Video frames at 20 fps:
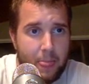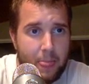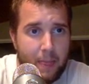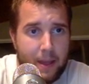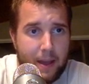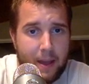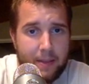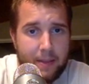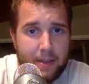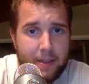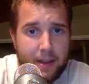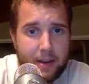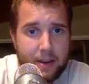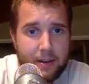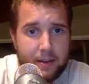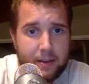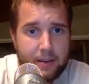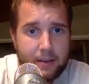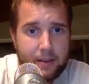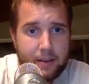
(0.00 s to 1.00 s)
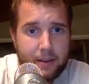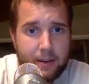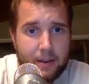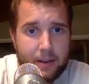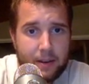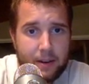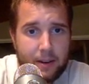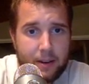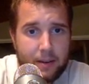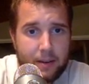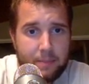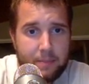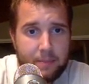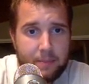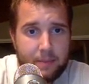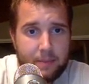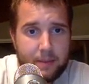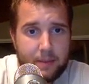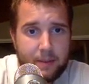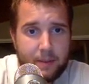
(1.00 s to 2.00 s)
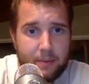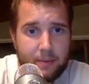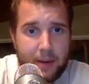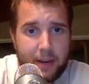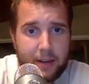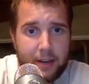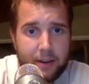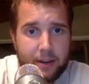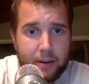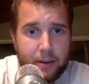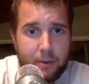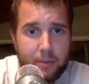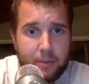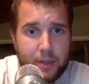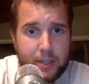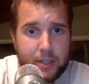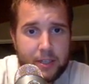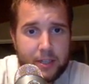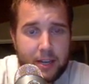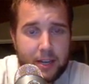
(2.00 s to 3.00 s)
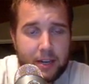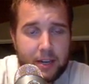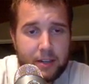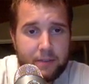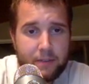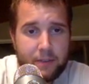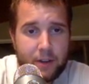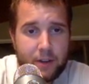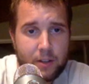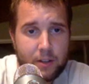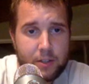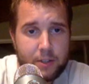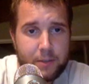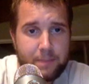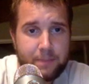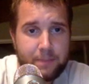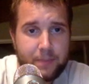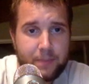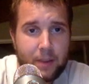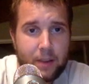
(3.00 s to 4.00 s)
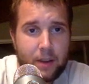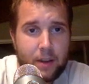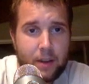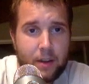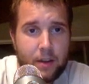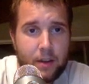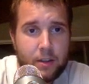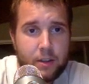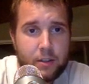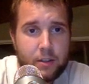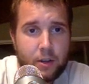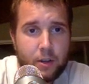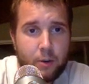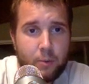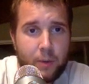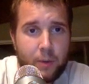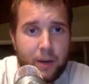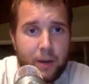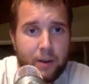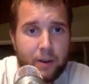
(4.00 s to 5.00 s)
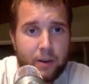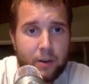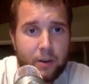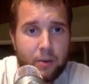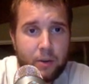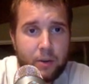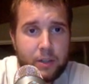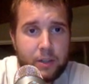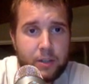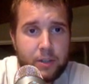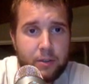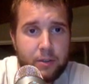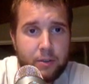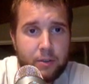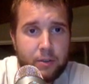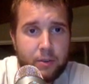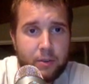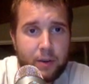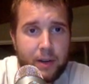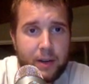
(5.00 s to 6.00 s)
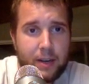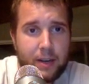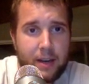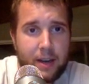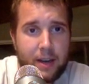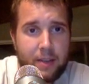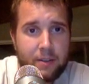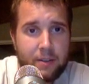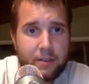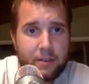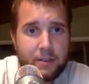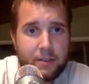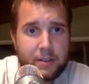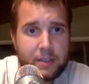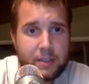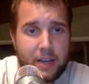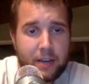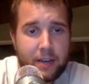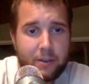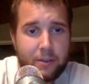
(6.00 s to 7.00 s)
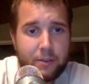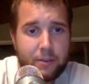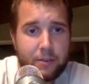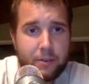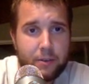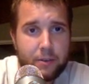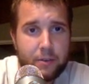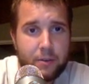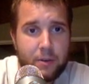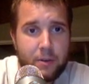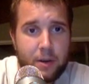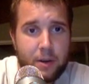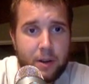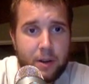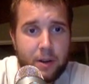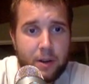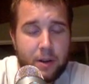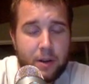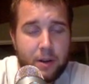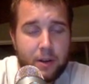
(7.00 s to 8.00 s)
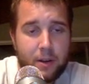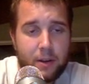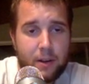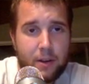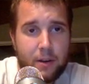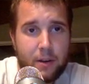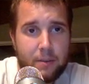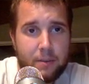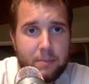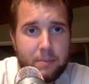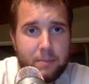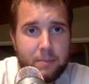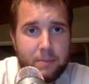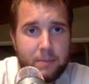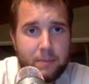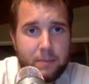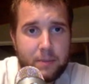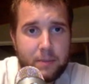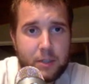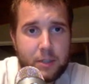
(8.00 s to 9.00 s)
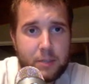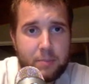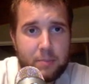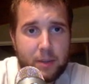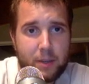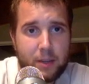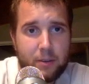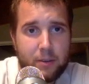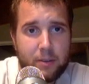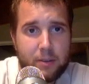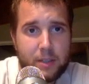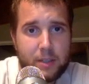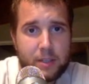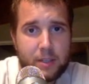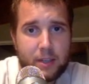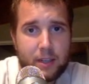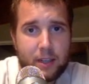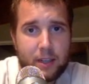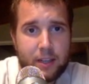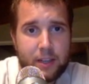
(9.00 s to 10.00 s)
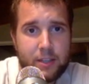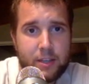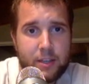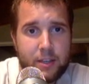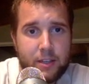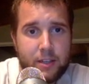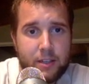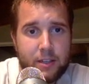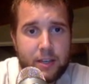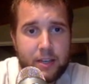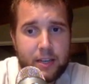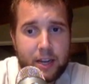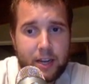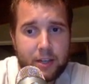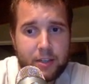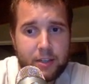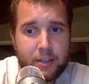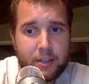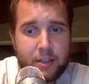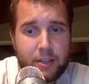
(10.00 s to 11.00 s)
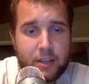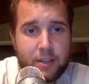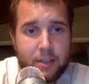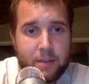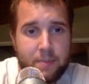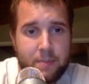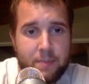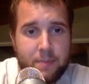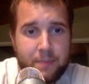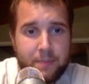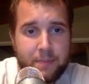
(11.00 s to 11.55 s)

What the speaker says: And then right here, we just set it to false. So we are going to create another cycle through just below this collision detection system.